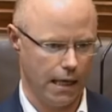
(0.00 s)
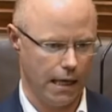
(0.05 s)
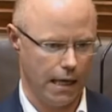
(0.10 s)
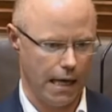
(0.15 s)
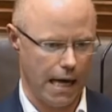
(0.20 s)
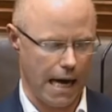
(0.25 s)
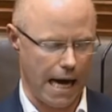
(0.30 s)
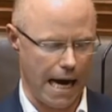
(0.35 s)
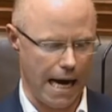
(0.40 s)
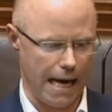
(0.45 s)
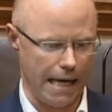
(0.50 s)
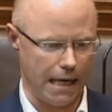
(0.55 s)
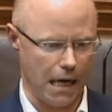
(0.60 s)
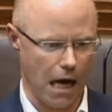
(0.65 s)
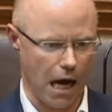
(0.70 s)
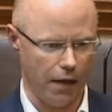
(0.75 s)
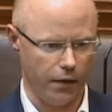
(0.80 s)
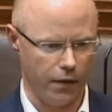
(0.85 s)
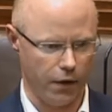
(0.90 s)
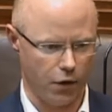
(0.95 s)
And
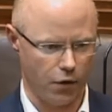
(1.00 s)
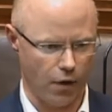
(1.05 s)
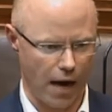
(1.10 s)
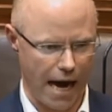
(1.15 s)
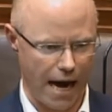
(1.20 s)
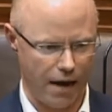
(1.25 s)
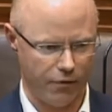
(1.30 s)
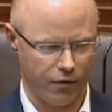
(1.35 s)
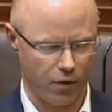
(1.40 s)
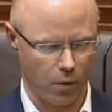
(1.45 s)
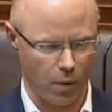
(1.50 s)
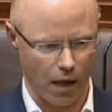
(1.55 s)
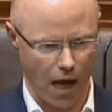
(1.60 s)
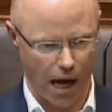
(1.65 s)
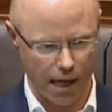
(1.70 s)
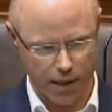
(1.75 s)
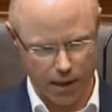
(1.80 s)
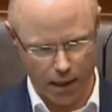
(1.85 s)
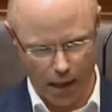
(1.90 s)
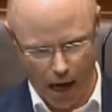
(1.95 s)
on the graph, there were
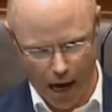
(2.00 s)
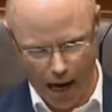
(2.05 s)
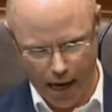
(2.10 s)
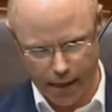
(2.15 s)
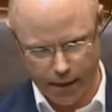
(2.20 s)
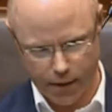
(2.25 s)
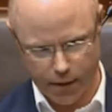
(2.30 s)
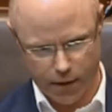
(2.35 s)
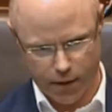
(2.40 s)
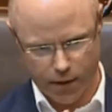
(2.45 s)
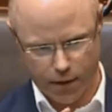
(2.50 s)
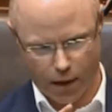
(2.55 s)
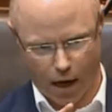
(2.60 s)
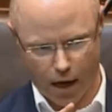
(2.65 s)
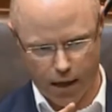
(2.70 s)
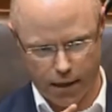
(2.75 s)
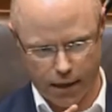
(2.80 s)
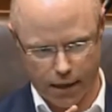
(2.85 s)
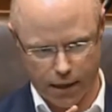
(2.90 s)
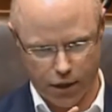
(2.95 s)
lots of lines
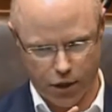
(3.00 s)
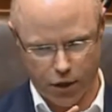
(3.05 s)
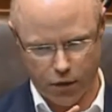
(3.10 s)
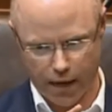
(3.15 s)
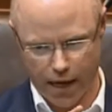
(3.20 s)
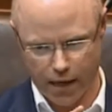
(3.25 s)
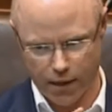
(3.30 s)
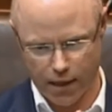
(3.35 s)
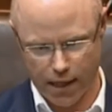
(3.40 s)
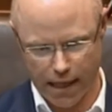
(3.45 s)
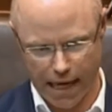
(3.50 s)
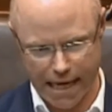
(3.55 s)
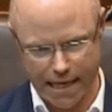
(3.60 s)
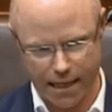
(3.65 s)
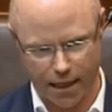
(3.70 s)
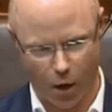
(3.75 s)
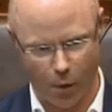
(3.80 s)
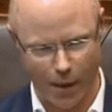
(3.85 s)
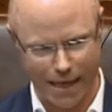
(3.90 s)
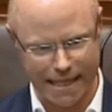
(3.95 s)
starting in 2008
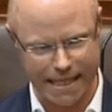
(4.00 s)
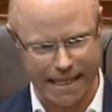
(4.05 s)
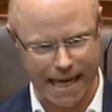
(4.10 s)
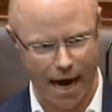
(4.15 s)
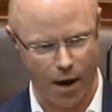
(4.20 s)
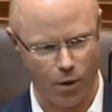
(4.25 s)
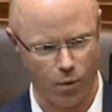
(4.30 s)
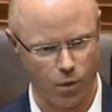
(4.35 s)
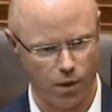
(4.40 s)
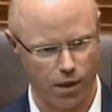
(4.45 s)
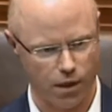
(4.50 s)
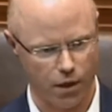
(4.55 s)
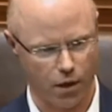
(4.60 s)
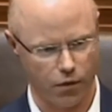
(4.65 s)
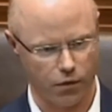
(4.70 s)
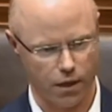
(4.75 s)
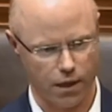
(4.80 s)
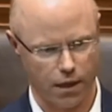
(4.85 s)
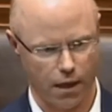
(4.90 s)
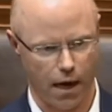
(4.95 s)
going downwards
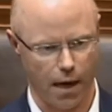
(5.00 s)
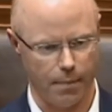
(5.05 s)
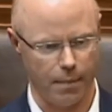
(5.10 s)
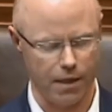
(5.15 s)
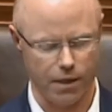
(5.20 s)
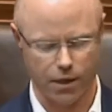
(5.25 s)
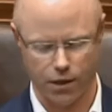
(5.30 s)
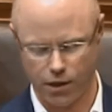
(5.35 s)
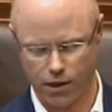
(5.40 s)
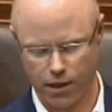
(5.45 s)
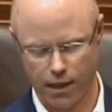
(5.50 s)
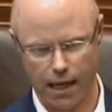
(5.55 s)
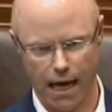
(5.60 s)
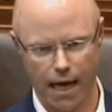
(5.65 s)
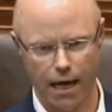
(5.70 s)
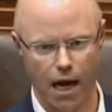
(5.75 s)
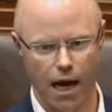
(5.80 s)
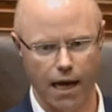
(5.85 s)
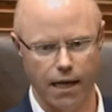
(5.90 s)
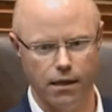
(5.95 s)
over time. They said, you see that
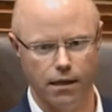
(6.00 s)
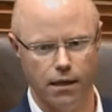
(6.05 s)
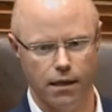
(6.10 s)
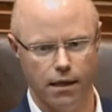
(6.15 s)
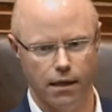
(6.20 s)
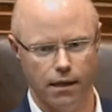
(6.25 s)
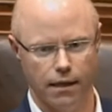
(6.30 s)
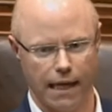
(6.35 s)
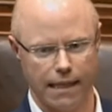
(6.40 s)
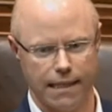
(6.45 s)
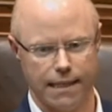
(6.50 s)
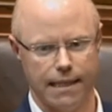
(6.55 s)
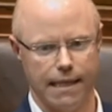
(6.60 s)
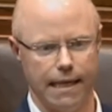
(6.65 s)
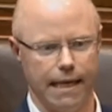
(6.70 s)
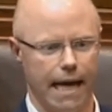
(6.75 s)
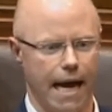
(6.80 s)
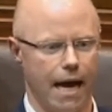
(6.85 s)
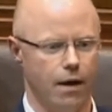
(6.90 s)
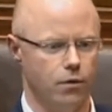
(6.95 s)
line? That's the
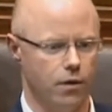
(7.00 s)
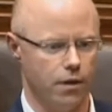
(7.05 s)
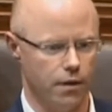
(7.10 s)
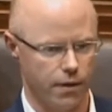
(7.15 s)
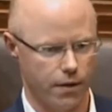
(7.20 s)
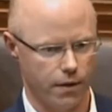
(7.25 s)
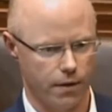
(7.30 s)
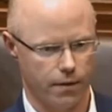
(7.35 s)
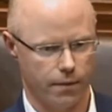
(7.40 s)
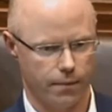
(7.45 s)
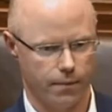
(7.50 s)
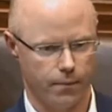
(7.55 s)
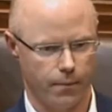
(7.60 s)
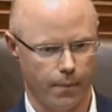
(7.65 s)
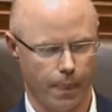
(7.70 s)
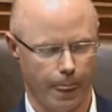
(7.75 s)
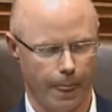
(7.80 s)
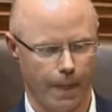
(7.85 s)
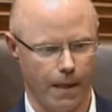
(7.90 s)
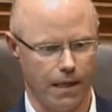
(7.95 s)
accountants.
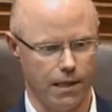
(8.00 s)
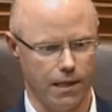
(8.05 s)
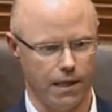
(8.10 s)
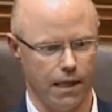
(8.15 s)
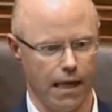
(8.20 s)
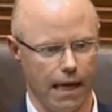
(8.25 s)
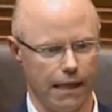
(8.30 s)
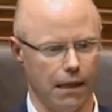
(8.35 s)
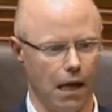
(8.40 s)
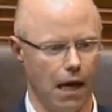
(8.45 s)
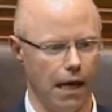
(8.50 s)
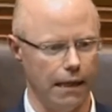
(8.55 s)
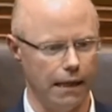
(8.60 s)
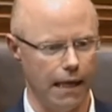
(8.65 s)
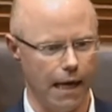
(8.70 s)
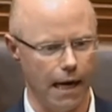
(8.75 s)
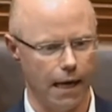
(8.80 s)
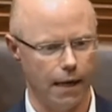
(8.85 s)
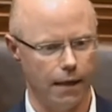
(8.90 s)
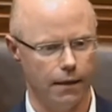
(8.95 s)
You see that line
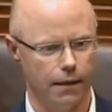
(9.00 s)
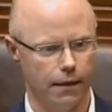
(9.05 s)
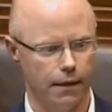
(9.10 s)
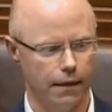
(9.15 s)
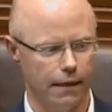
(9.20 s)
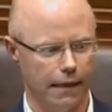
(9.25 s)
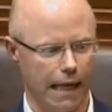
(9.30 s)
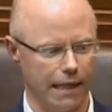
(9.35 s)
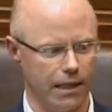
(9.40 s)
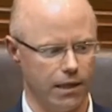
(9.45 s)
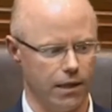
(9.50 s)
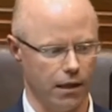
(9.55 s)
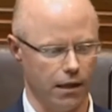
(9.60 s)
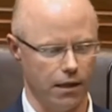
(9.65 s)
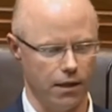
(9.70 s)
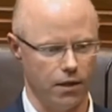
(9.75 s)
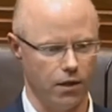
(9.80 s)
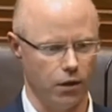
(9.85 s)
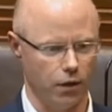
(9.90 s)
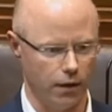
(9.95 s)
there? That's the
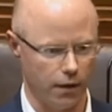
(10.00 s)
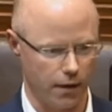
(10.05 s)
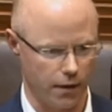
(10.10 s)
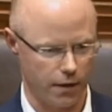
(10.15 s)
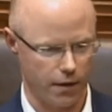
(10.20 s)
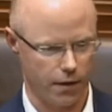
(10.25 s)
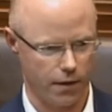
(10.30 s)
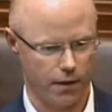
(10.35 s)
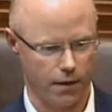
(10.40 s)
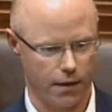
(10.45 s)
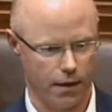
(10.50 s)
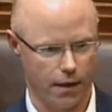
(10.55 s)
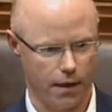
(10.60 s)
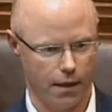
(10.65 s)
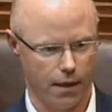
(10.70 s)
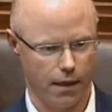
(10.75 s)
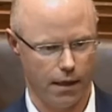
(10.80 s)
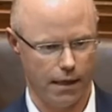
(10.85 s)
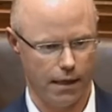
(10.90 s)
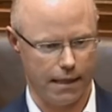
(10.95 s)
consultants.
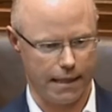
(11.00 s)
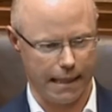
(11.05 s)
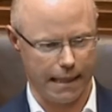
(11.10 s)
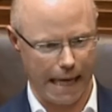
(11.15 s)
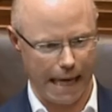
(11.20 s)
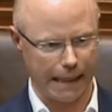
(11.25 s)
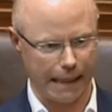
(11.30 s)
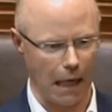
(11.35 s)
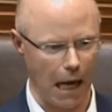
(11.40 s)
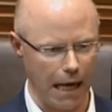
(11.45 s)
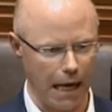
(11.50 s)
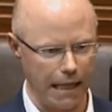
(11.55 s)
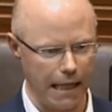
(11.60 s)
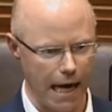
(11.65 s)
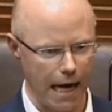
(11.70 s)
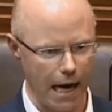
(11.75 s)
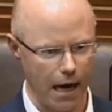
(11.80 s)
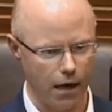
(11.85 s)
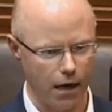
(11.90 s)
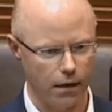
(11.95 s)
You see that line
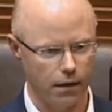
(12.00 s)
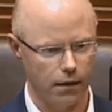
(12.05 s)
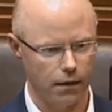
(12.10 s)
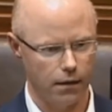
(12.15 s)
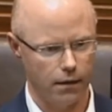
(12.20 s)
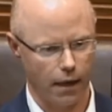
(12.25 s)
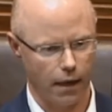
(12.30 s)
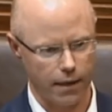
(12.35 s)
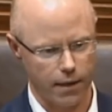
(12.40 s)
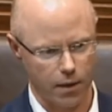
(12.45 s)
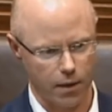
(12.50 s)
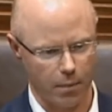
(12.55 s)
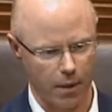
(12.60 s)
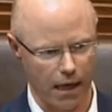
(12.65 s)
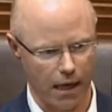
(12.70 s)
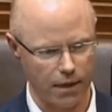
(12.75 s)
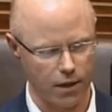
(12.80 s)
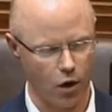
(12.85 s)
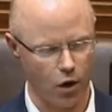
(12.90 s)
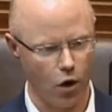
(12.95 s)
there? That's someone
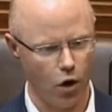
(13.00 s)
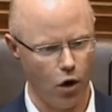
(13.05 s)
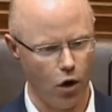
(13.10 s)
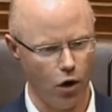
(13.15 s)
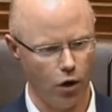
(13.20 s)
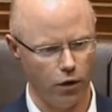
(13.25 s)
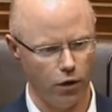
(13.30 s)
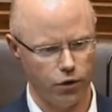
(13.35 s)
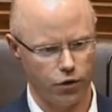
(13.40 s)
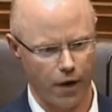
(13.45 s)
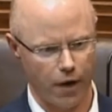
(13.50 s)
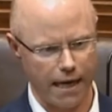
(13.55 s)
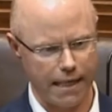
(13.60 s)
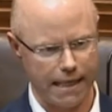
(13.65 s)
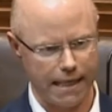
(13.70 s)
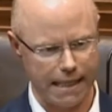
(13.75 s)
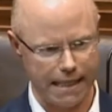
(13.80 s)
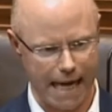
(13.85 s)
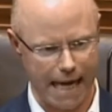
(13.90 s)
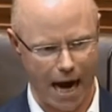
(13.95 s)
else. All
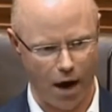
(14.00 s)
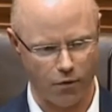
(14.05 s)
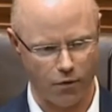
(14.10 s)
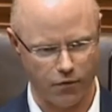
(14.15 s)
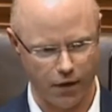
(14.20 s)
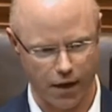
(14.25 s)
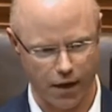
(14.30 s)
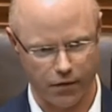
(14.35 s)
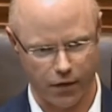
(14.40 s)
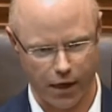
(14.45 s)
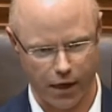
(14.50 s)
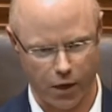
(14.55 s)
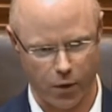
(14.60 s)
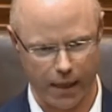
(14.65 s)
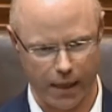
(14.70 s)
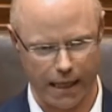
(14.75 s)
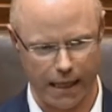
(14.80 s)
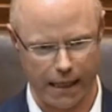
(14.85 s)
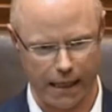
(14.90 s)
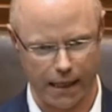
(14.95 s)
trending down very, very
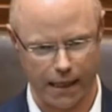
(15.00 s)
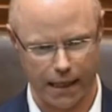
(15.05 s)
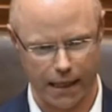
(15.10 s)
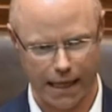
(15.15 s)
quickly.